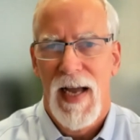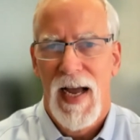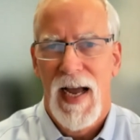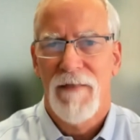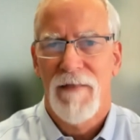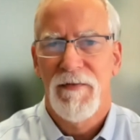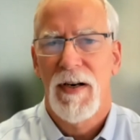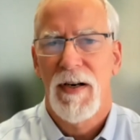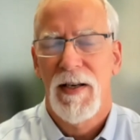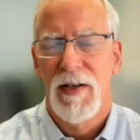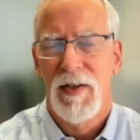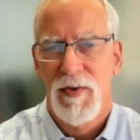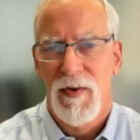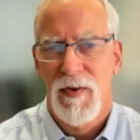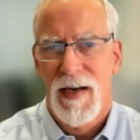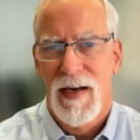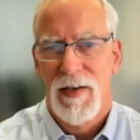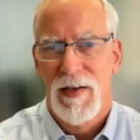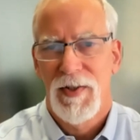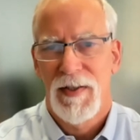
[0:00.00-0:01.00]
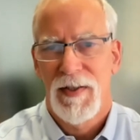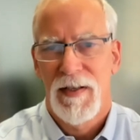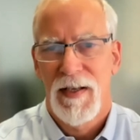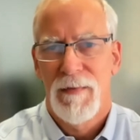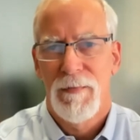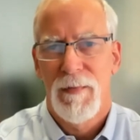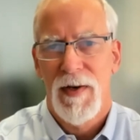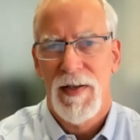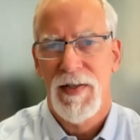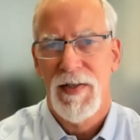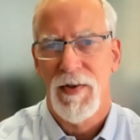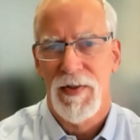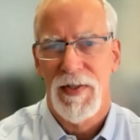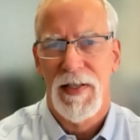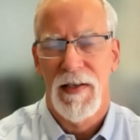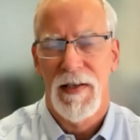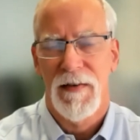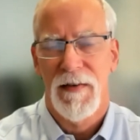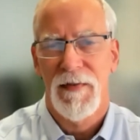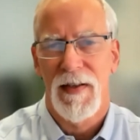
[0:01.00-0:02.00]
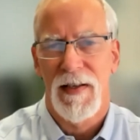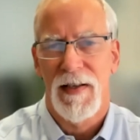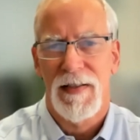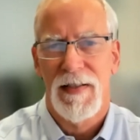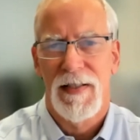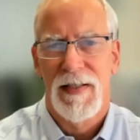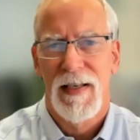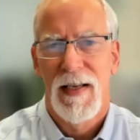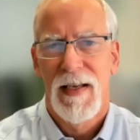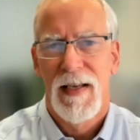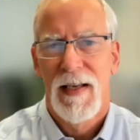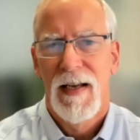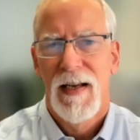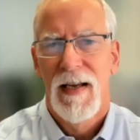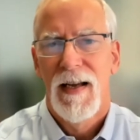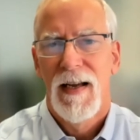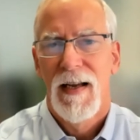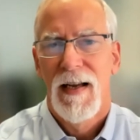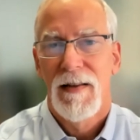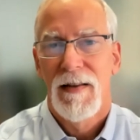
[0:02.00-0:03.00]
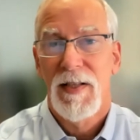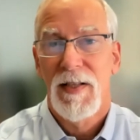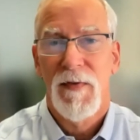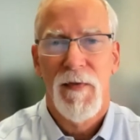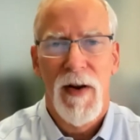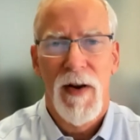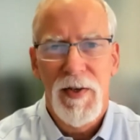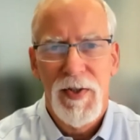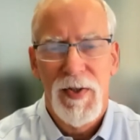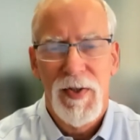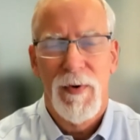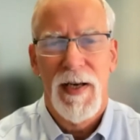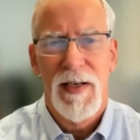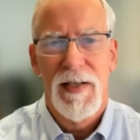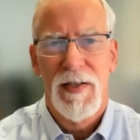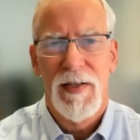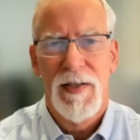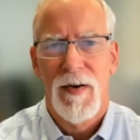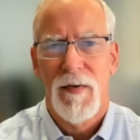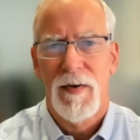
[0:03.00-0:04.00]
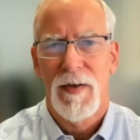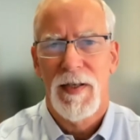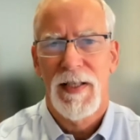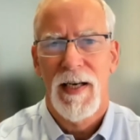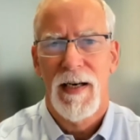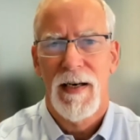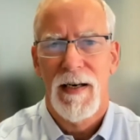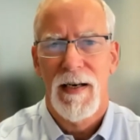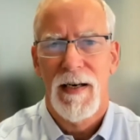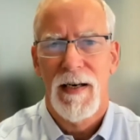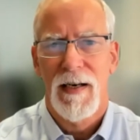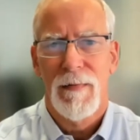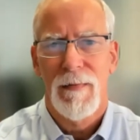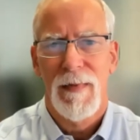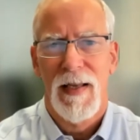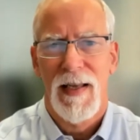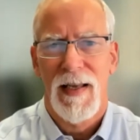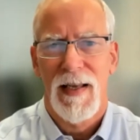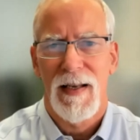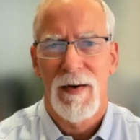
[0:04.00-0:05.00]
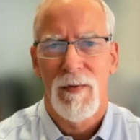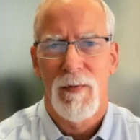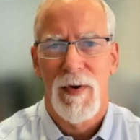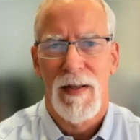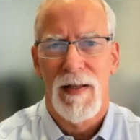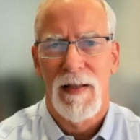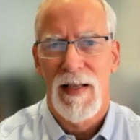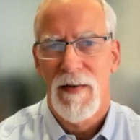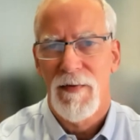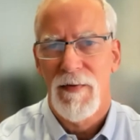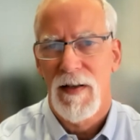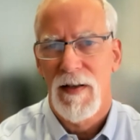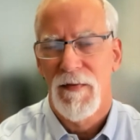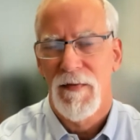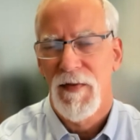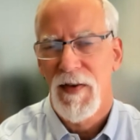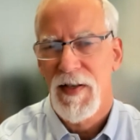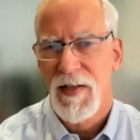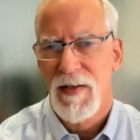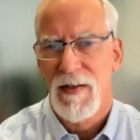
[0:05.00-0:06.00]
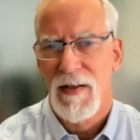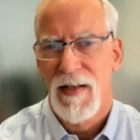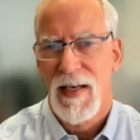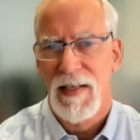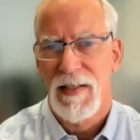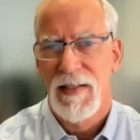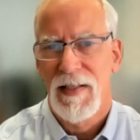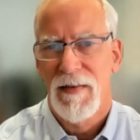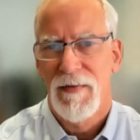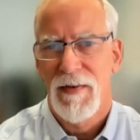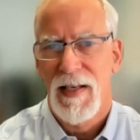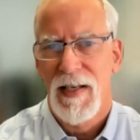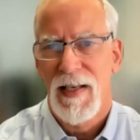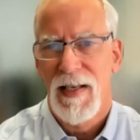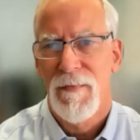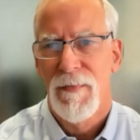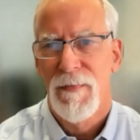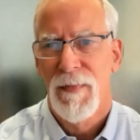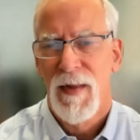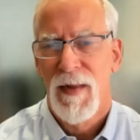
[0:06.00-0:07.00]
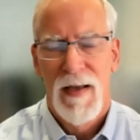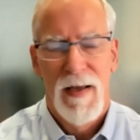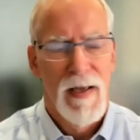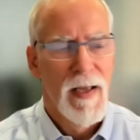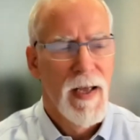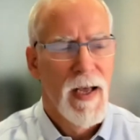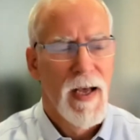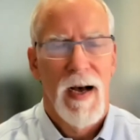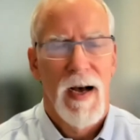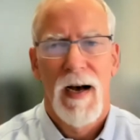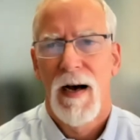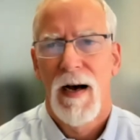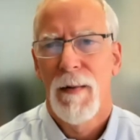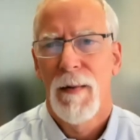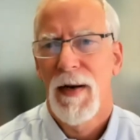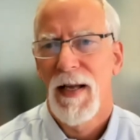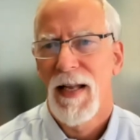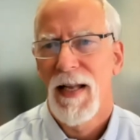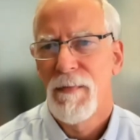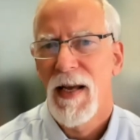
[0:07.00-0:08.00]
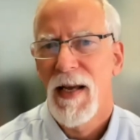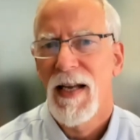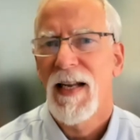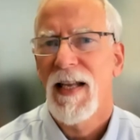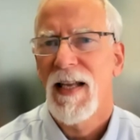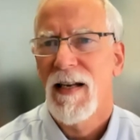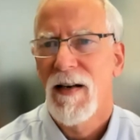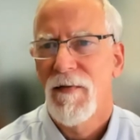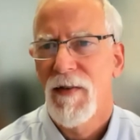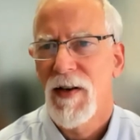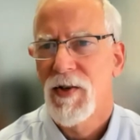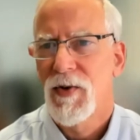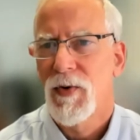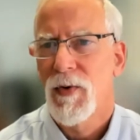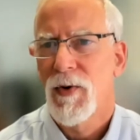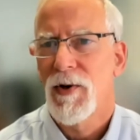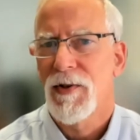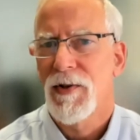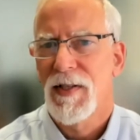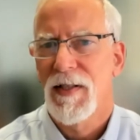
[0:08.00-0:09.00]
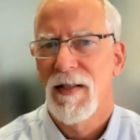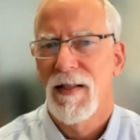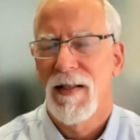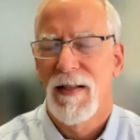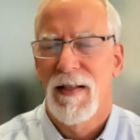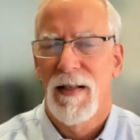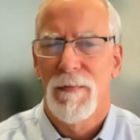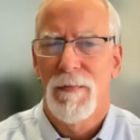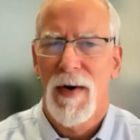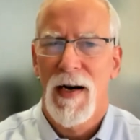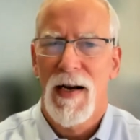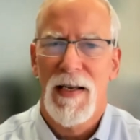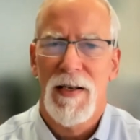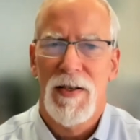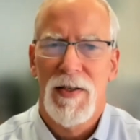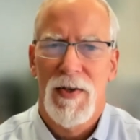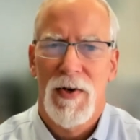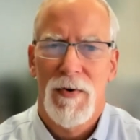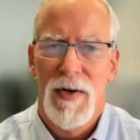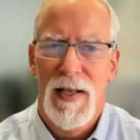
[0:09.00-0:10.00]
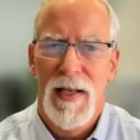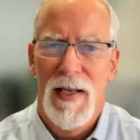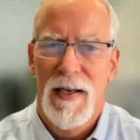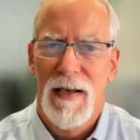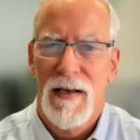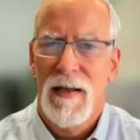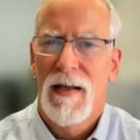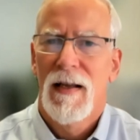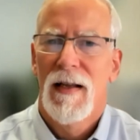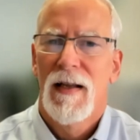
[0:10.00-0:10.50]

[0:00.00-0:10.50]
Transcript: after contraction and muscle stiffness. This fluctuates over time and with level of physical activity. Uh, but in many individuals, the myotonia